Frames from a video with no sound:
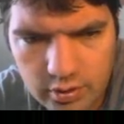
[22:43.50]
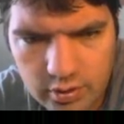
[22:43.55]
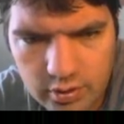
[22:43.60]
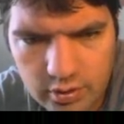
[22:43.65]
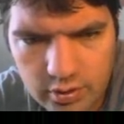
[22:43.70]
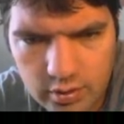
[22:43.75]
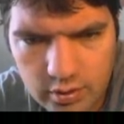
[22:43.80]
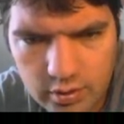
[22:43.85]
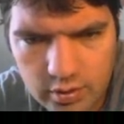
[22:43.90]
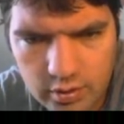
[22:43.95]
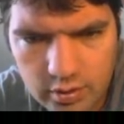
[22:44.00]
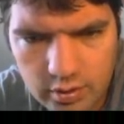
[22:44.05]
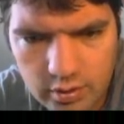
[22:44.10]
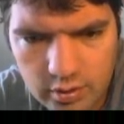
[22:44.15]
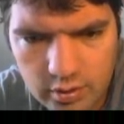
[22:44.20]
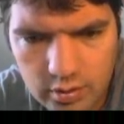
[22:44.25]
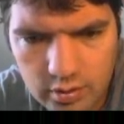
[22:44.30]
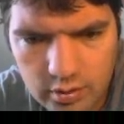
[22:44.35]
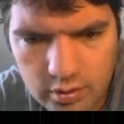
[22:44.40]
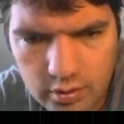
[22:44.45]

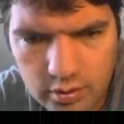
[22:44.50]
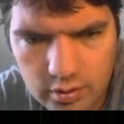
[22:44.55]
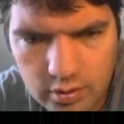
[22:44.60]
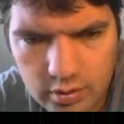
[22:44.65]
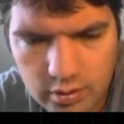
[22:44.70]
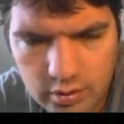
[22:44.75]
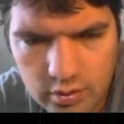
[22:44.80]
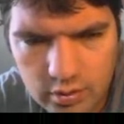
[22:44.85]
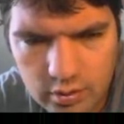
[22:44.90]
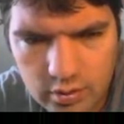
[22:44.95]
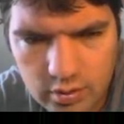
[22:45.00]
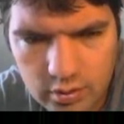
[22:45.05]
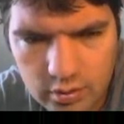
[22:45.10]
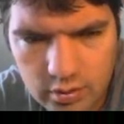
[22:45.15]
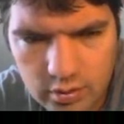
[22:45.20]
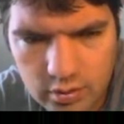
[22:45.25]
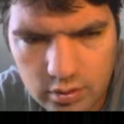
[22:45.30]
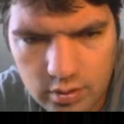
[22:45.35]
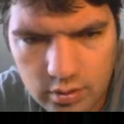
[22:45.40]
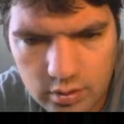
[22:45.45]

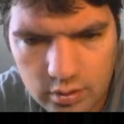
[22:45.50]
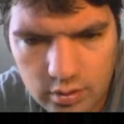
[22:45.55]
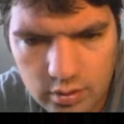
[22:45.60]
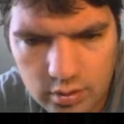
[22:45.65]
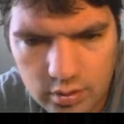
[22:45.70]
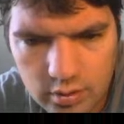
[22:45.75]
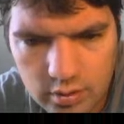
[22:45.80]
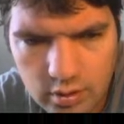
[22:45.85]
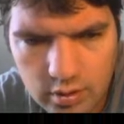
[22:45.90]
Nothing is said.